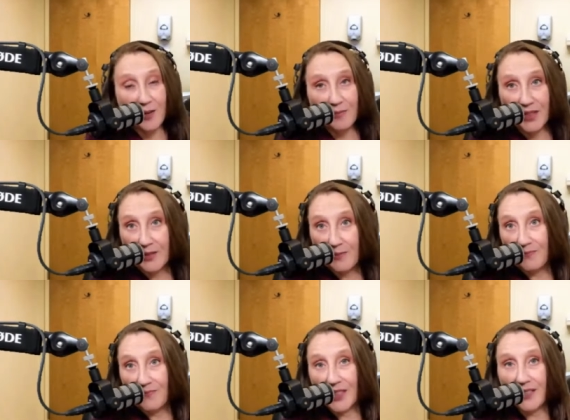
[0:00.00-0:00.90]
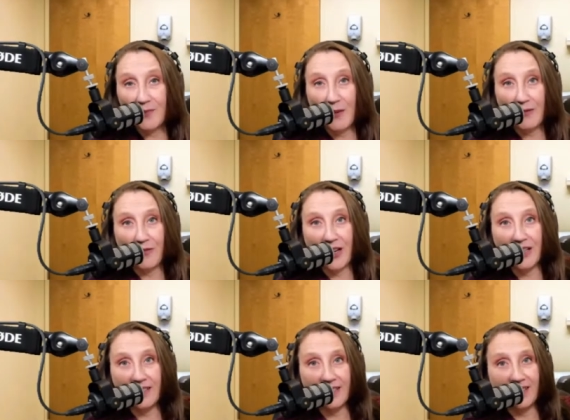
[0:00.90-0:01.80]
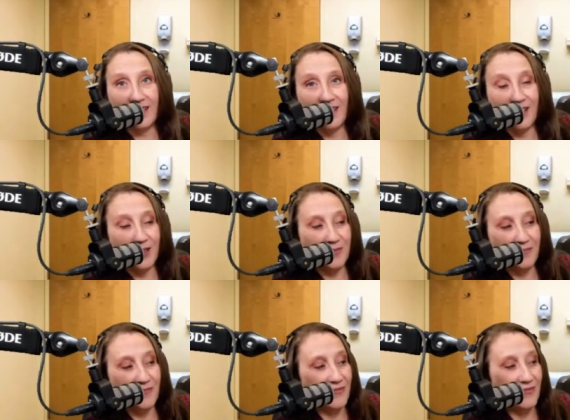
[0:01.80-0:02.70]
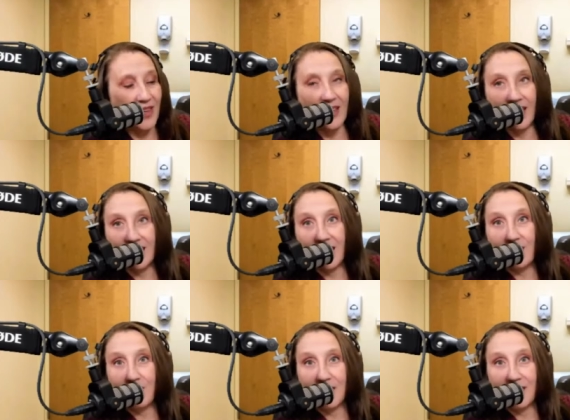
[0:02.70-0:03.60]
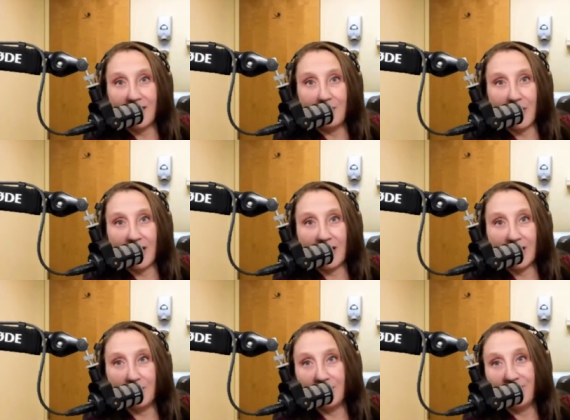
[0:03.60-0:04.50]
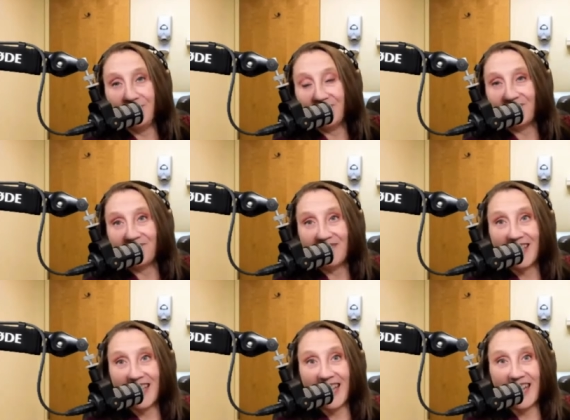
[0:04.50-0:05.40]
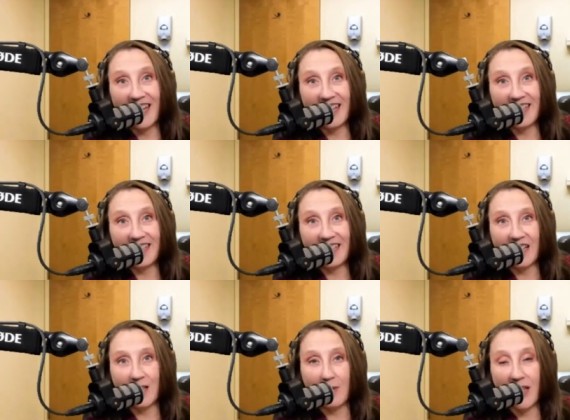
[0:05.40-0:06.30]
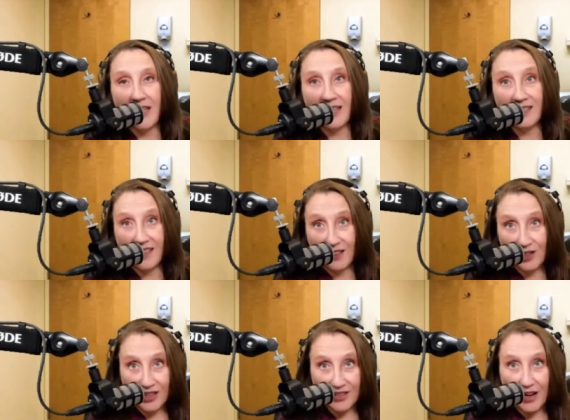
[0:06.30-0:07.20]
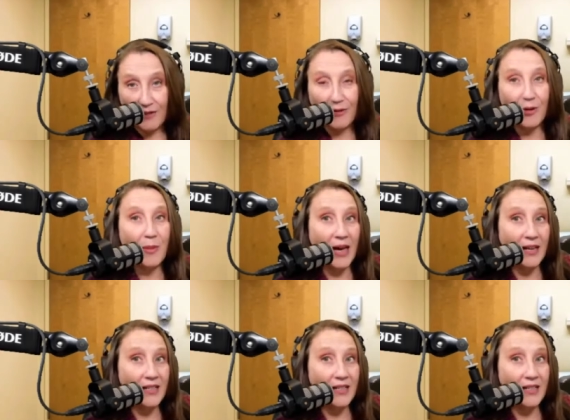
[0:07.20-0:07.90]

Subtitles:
This is my friend His name is Bob, and he is actually a styrofoam head.